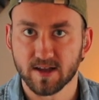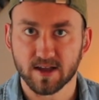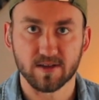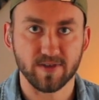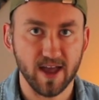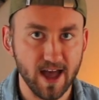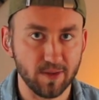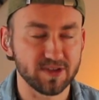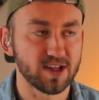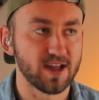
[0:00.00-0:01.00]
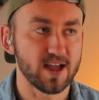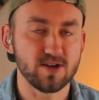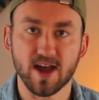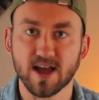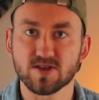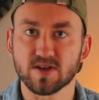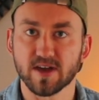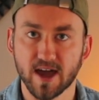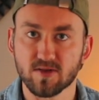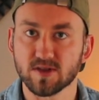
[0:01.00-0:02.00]
If it helps in your head, you can
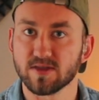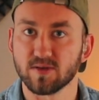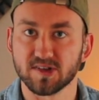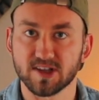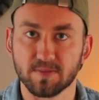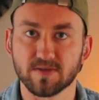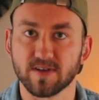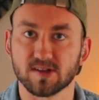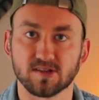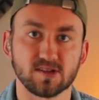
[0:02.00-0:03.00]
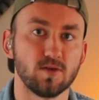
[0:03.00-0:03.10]
count those subdivisions.